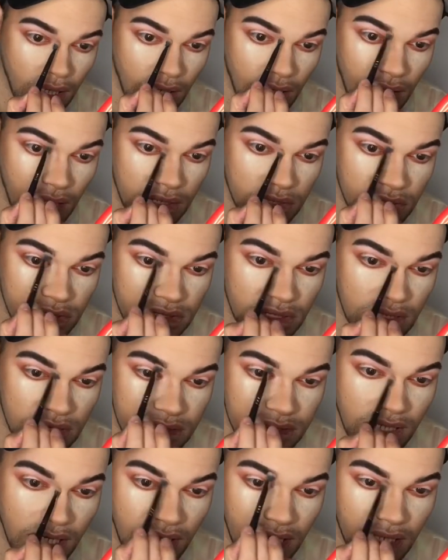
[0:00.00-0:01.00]
I just like
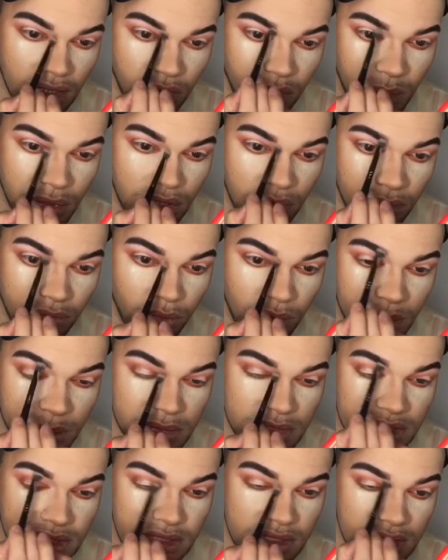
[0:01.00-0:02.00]
to add a little bit of
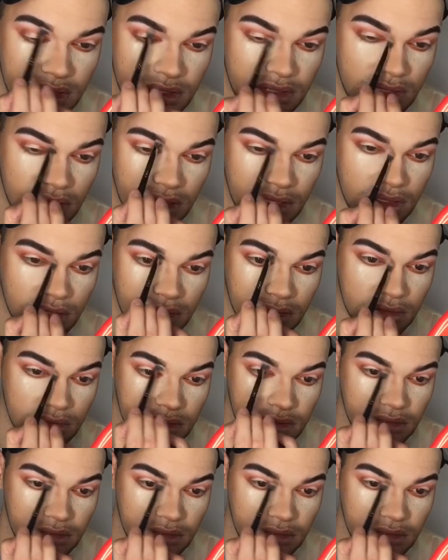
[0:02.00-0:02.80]
whimsy and